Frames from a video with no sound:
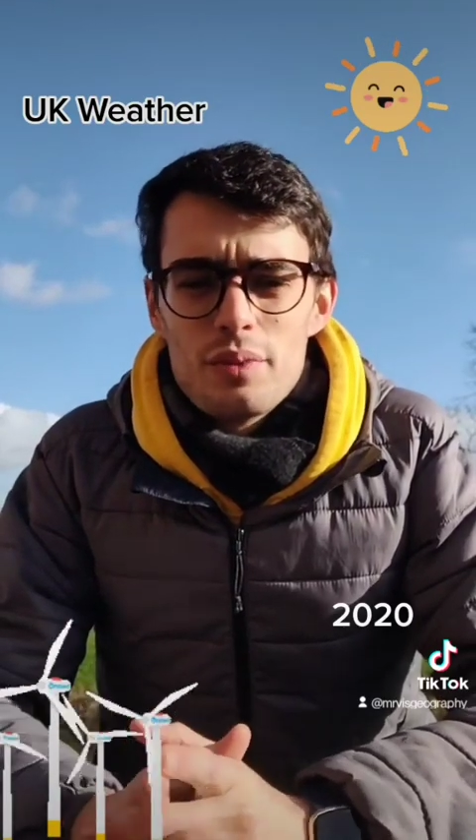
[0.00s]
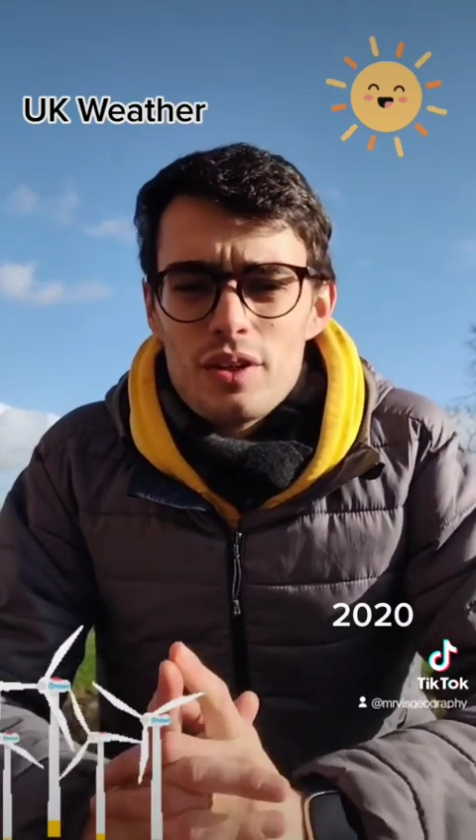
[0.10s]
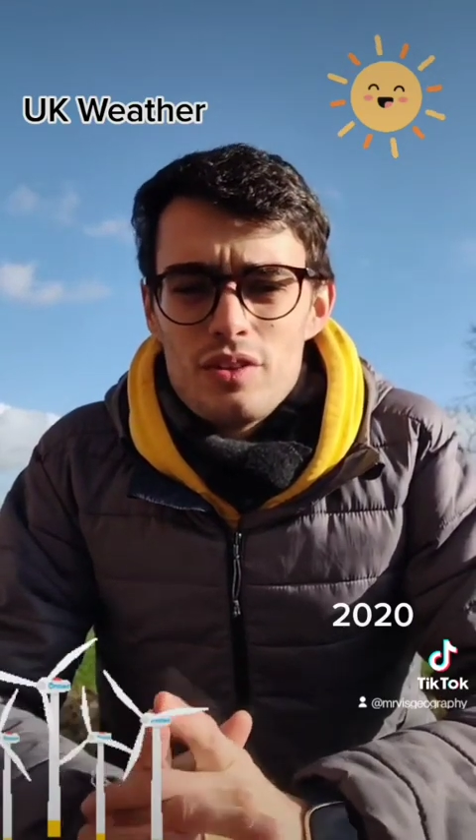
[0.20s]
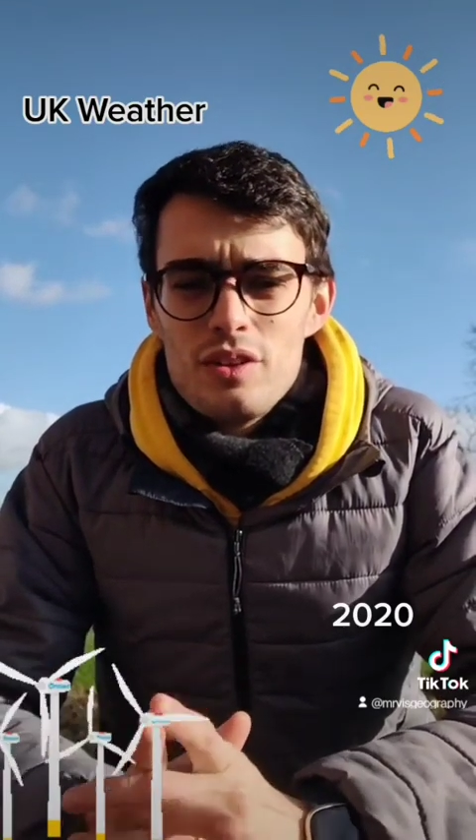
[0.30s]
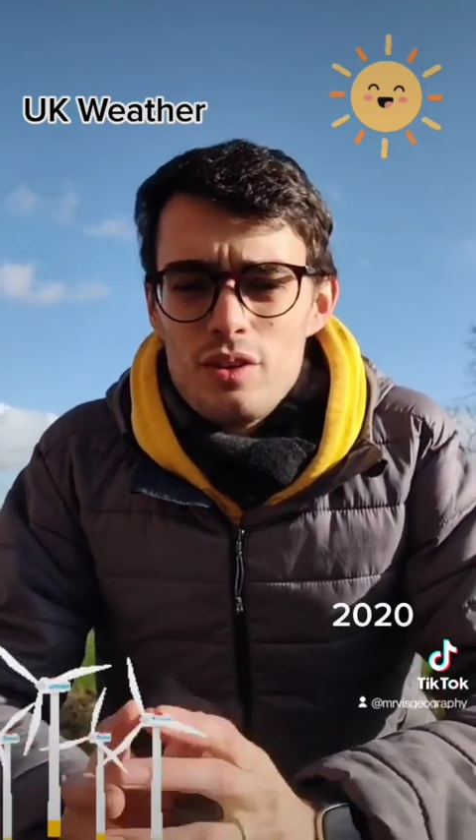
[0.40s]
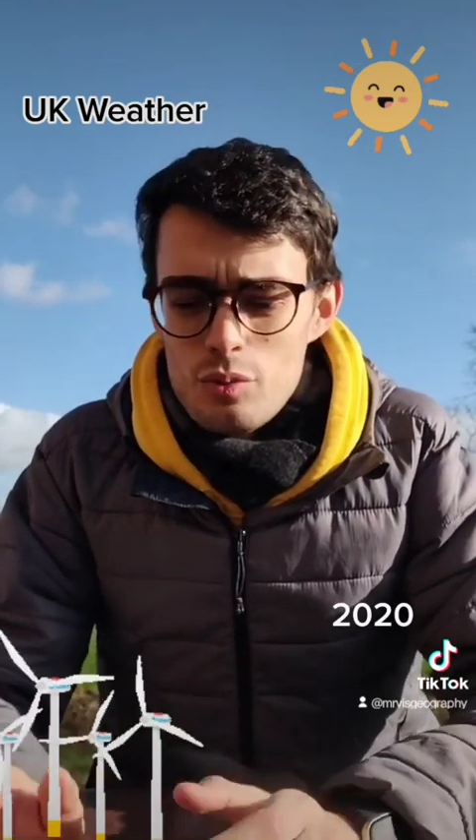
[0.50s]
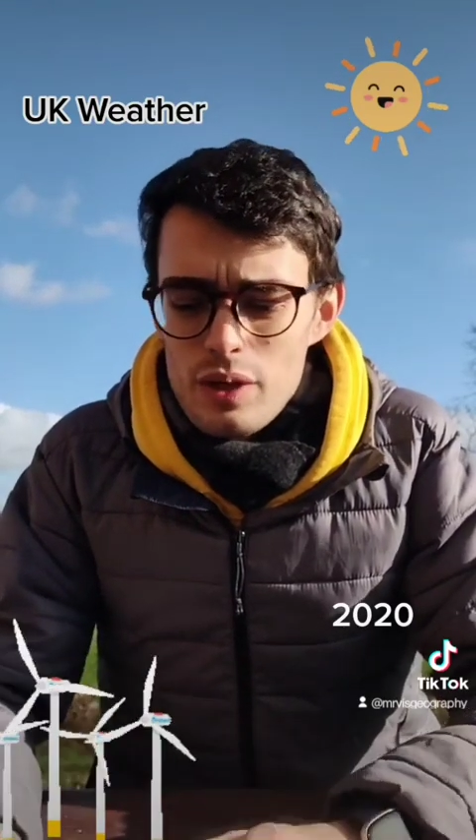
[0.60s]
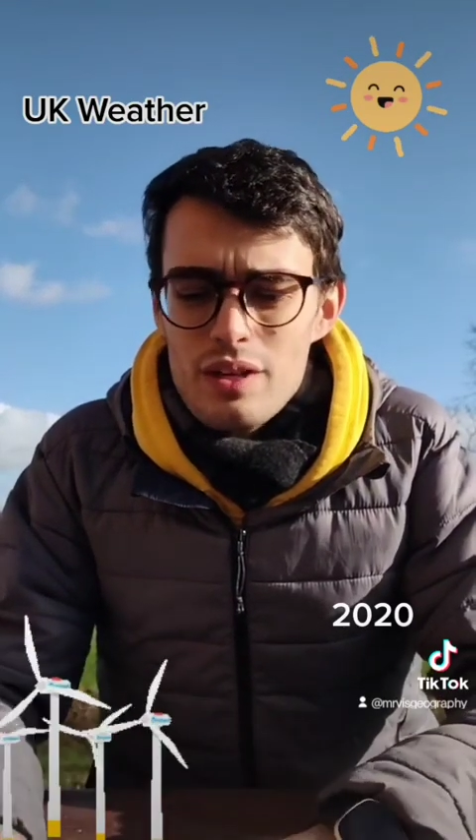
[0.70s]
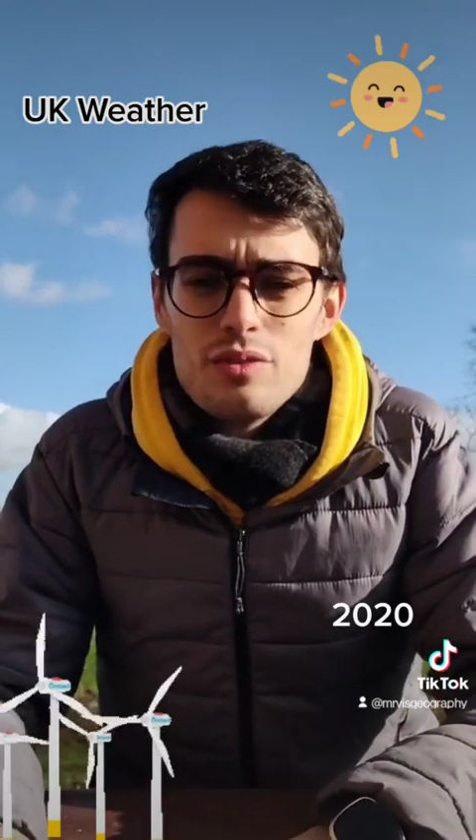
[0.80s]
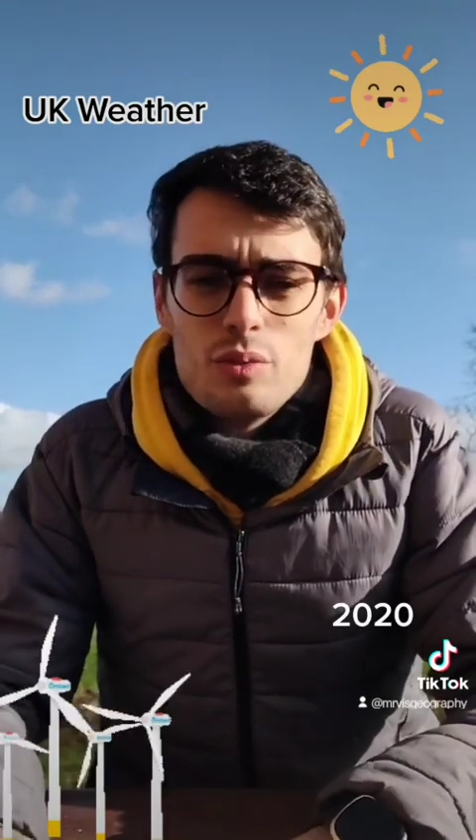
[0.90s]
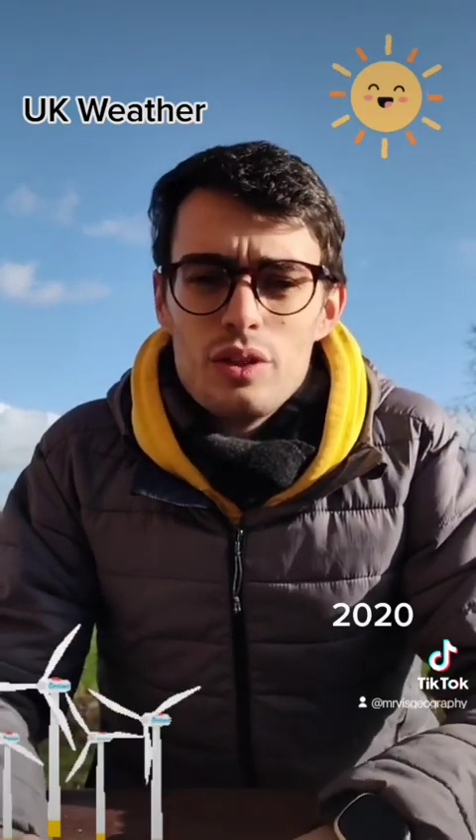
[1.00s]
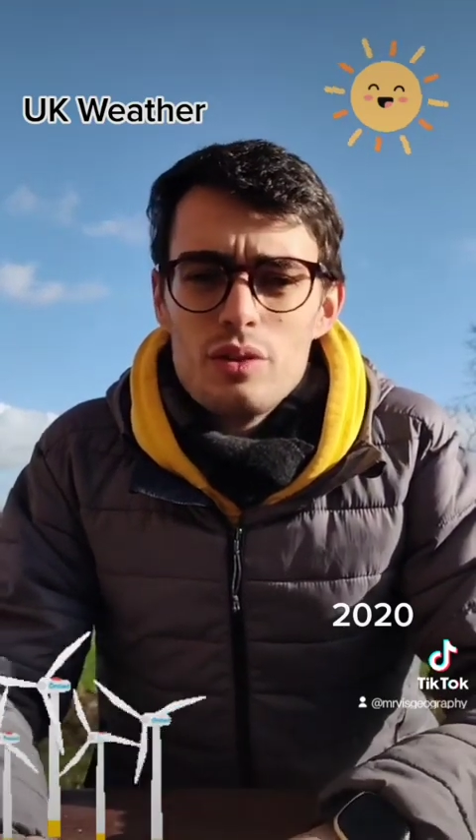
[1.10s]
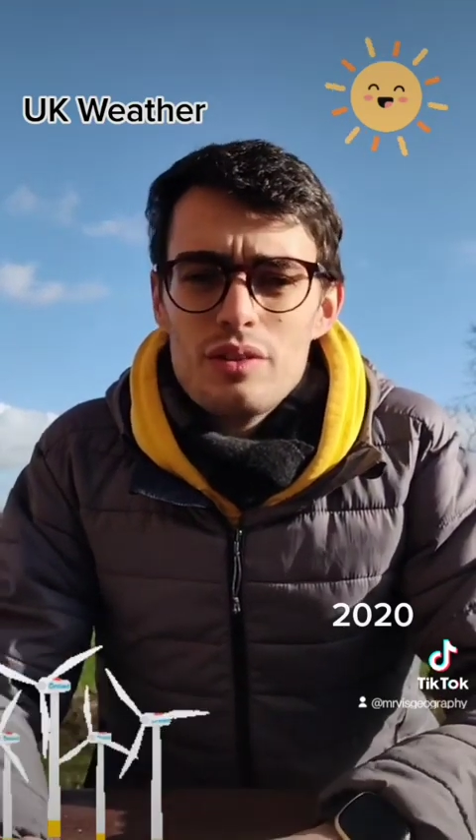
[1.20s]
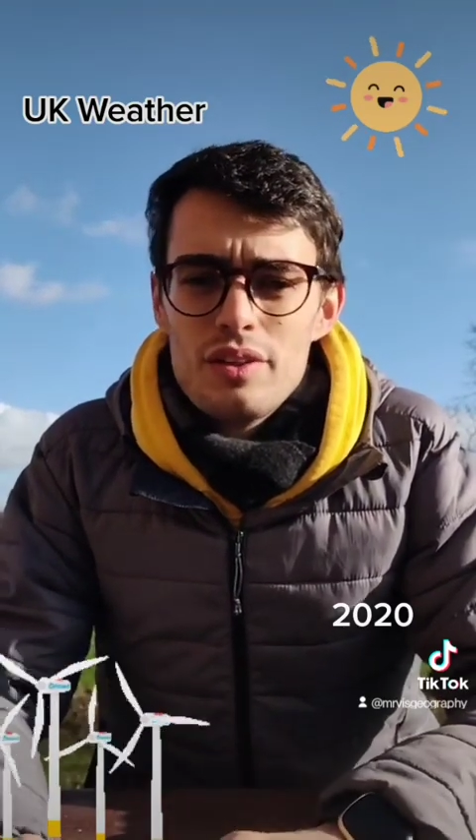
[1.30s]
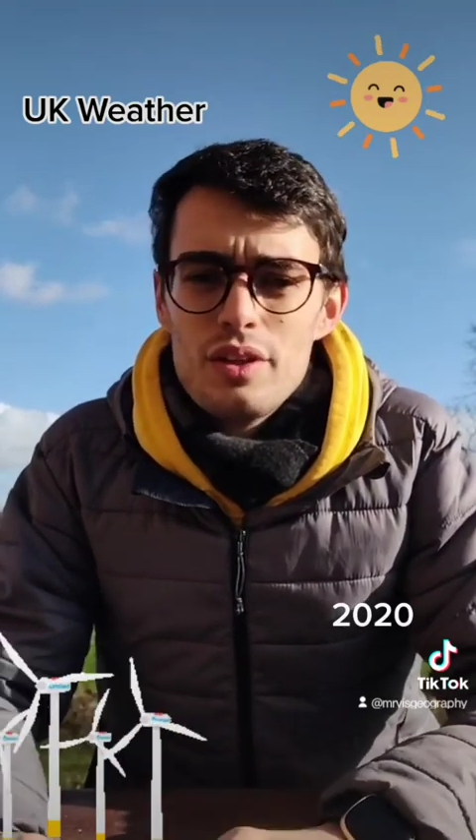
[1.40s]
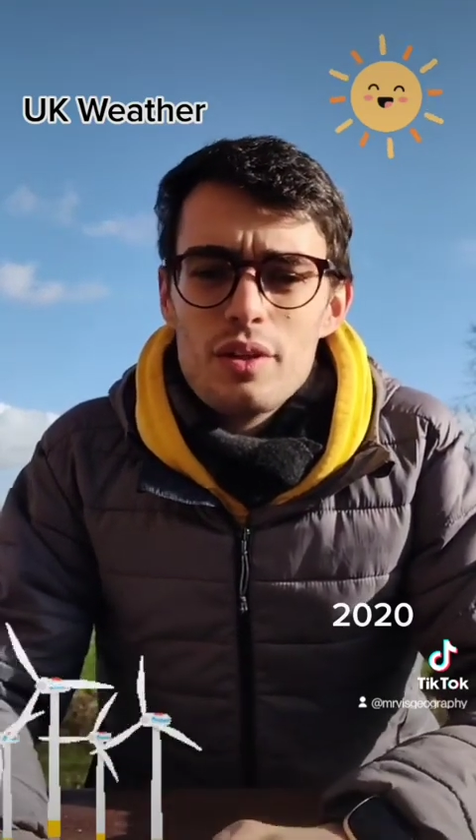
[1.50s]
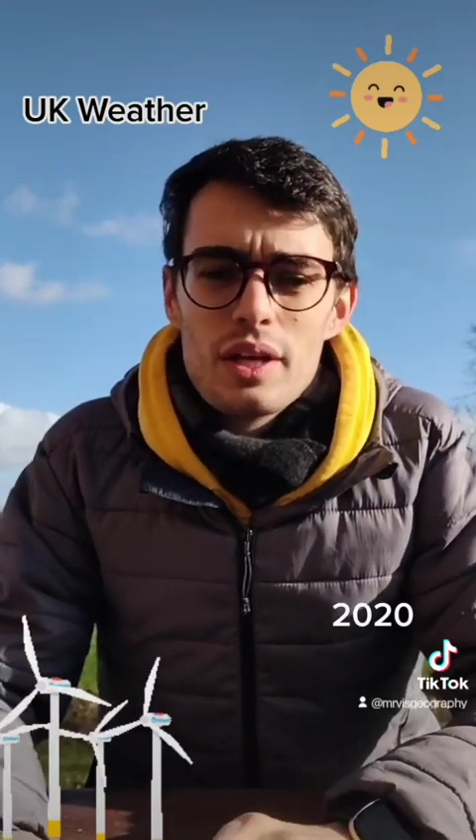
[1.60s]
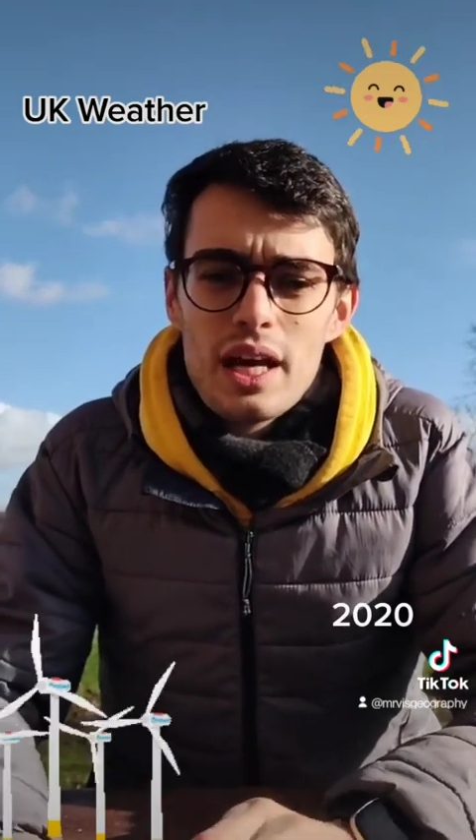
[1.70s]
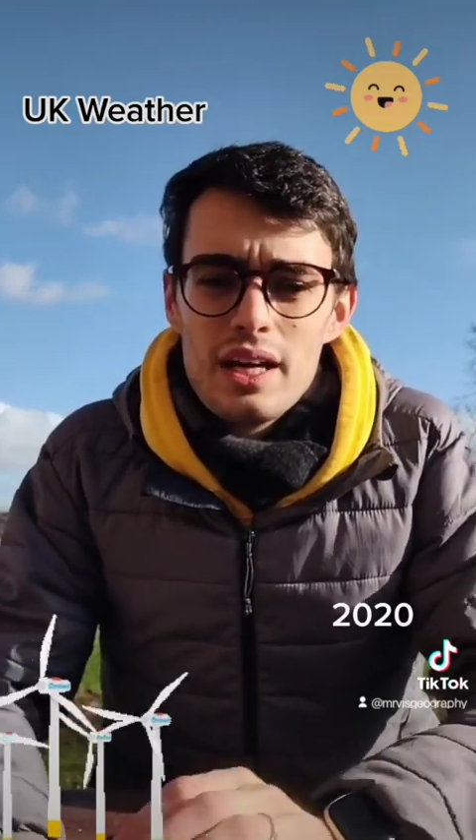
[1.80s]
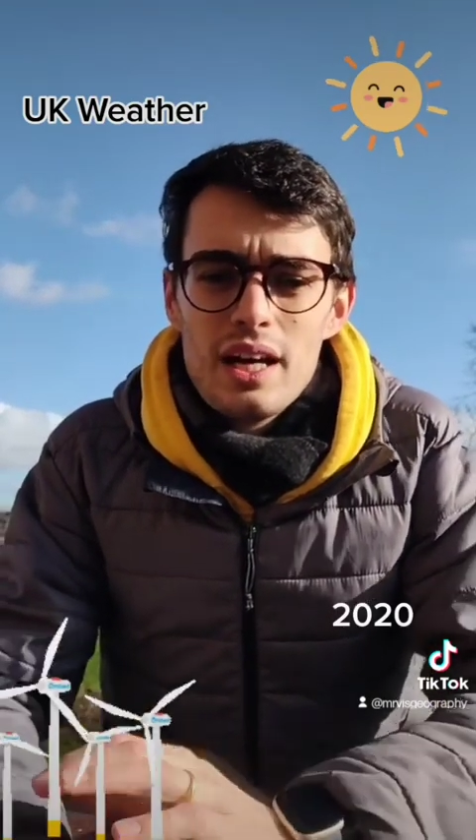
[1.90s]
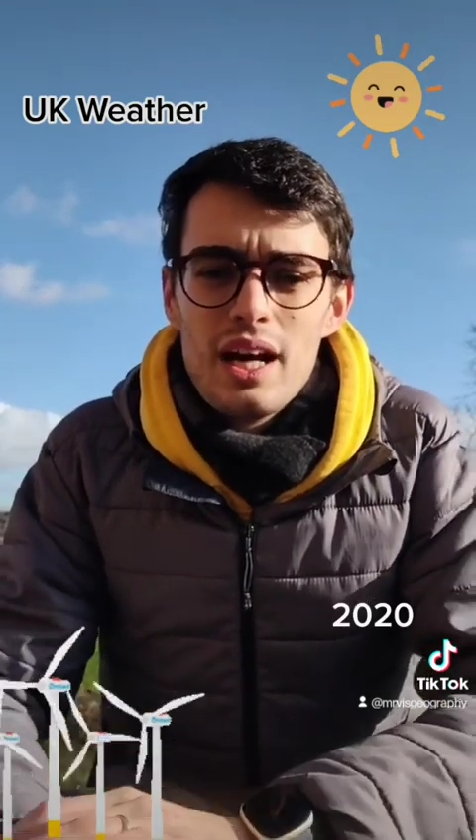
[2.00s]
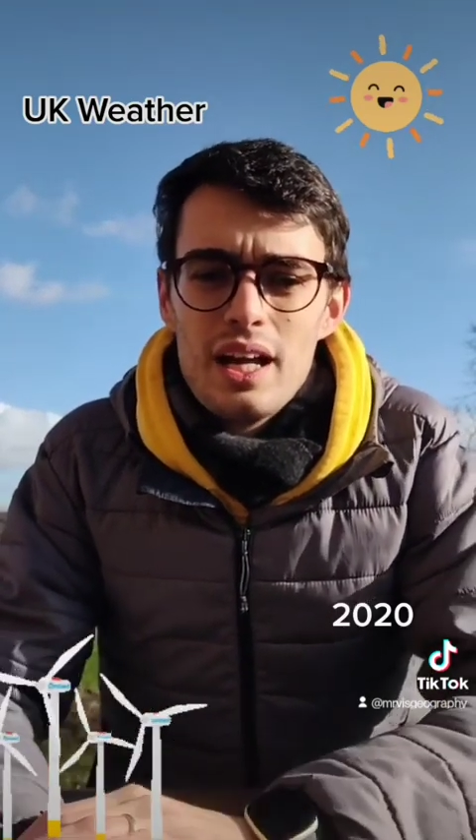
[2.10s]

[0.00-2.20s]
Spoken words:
because we do live in the UK,